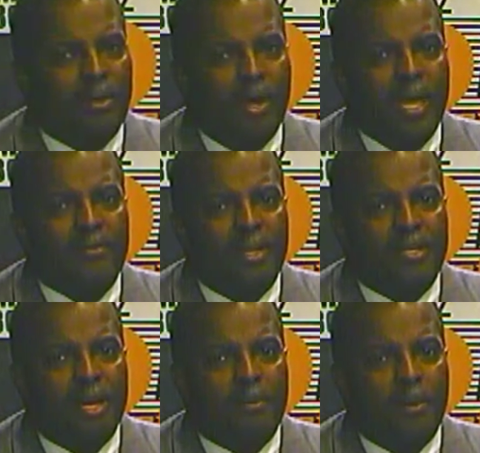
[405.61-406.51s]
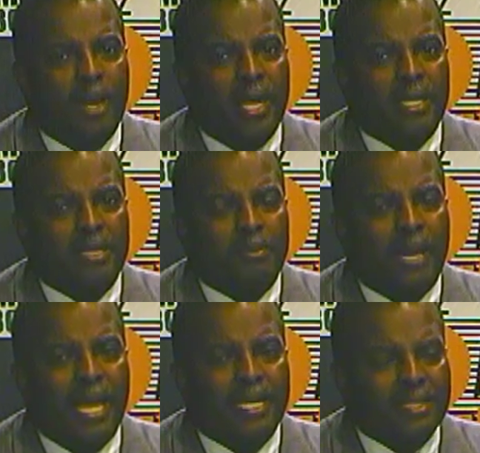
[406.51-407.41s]
don't have that number handy,
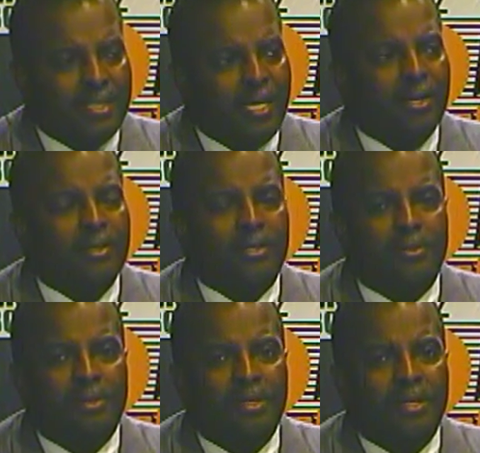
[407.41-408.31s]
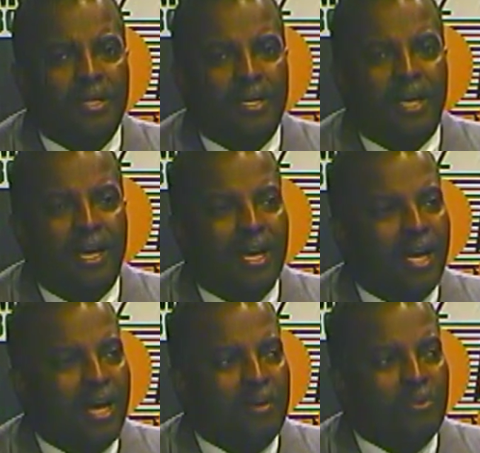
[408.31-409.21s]
but I could tell you
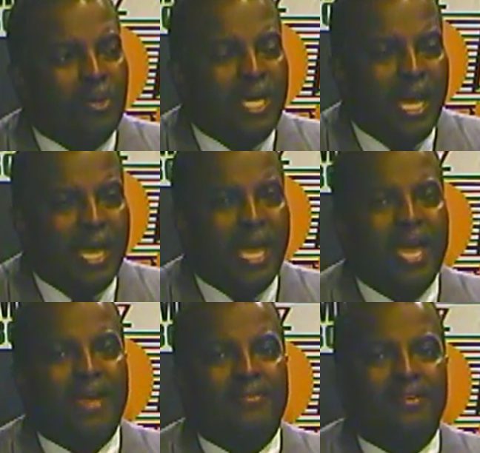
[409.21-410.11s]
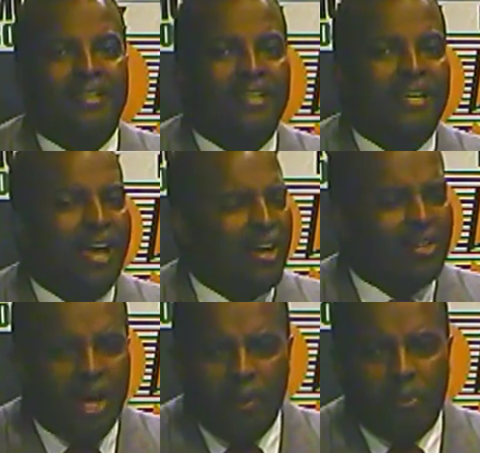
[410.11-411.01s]
we have a
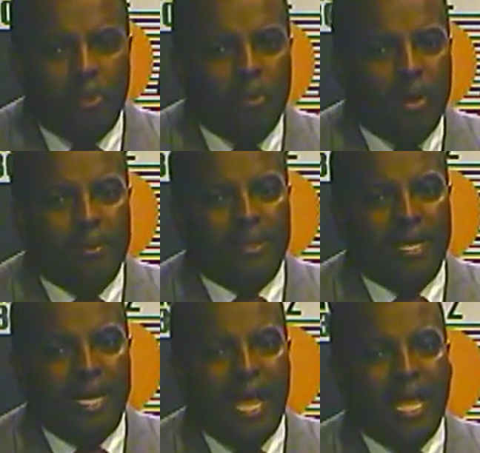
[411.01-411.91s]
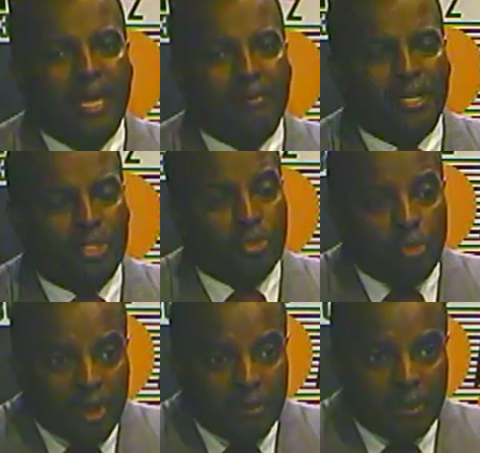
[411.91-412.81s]
couple women that I am
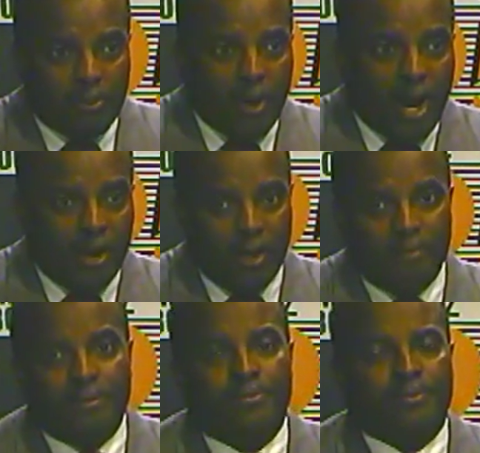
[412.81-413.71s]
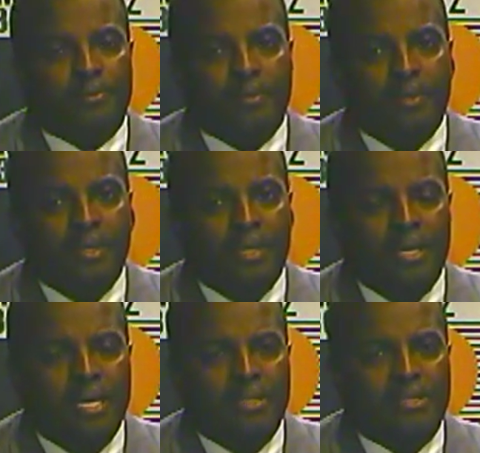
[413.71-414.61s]
extremely proud of.
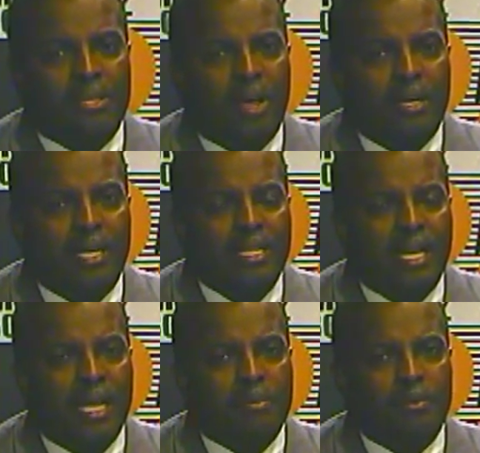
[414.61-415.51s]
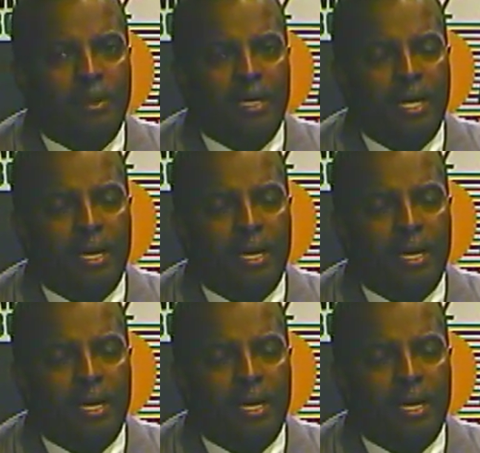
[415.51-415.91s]
It's a young lady named